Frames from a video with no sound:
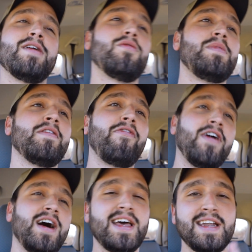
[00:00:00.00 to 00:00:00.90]
It would be
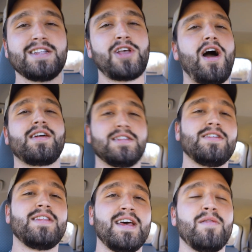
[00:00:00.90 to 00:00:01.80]
fun talking
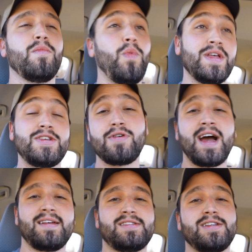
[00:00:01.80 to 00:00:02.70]
to them with you
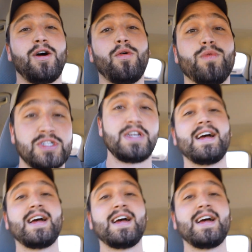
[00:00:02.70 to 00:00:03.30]
guys. So we'll see you